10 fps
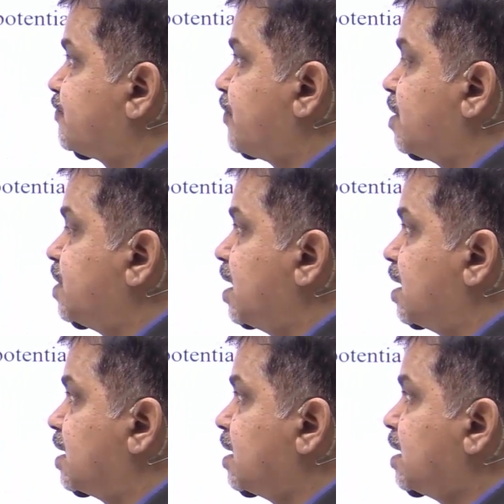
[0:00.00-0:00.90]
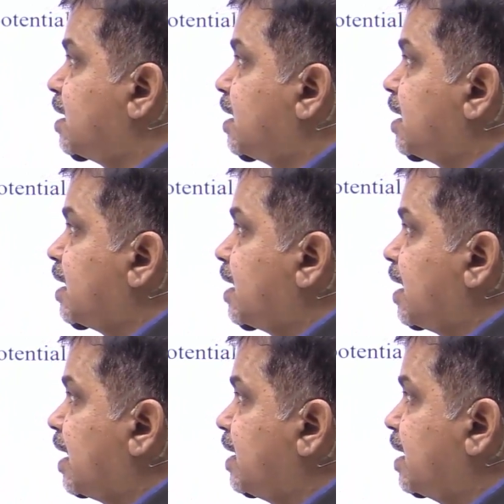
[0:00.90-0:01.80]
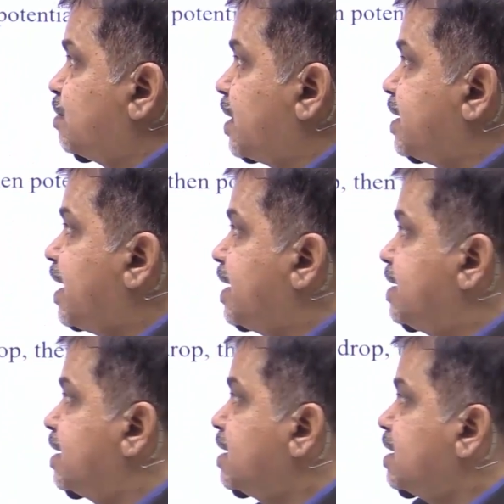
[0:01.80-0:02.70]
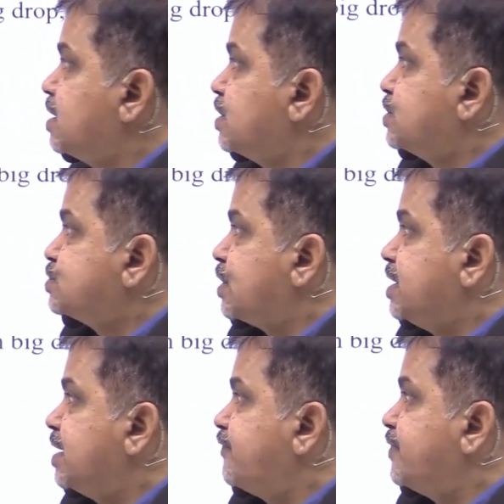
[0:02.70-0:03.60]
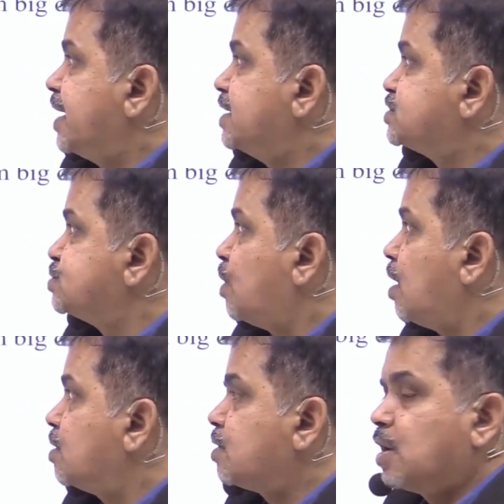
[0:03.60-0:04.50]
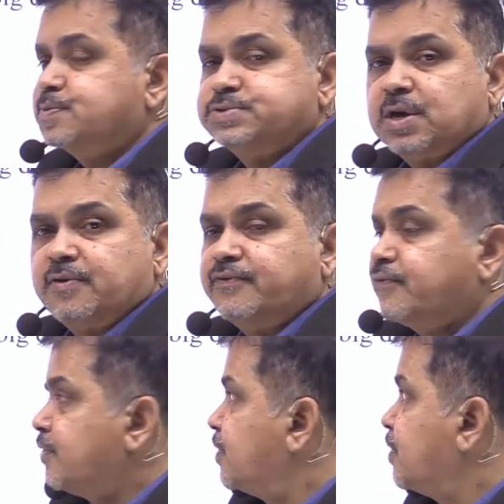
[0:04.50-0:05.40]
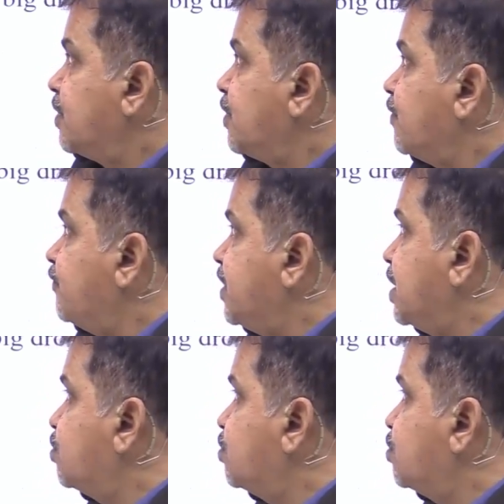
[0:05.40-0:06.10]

formula and number 8 so if n small drops of V